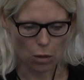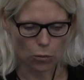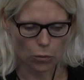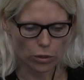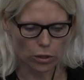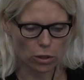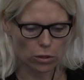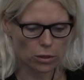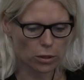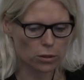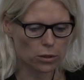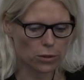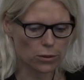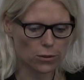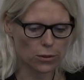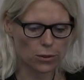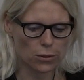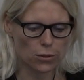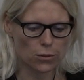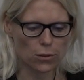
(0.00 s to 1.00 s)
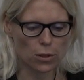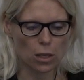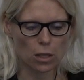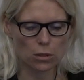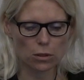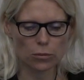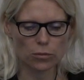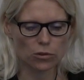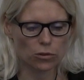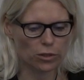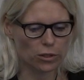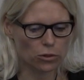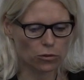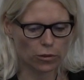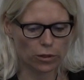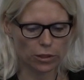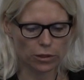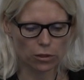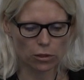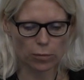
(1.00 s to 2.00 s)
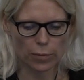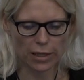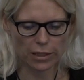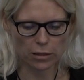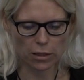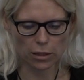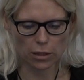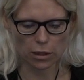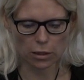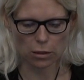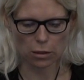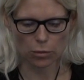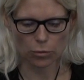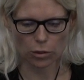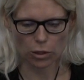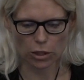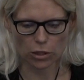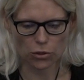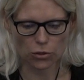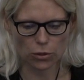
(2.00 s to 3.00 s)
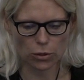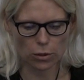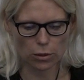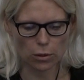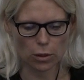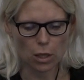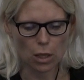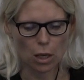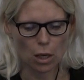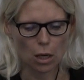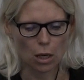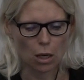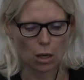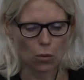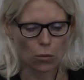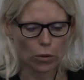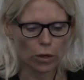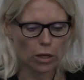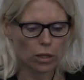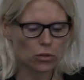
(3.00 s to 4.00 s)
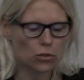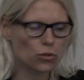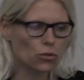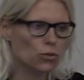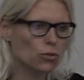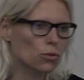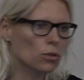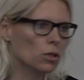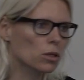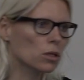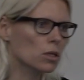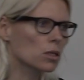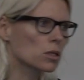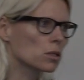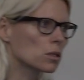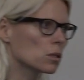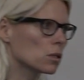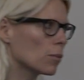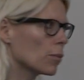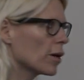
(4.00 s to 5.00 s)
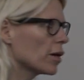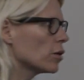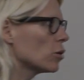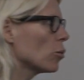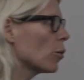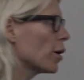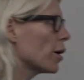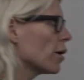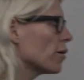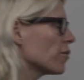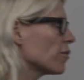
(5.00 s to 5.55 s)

We also just did some transcranial magnetic stimulation, which is a better way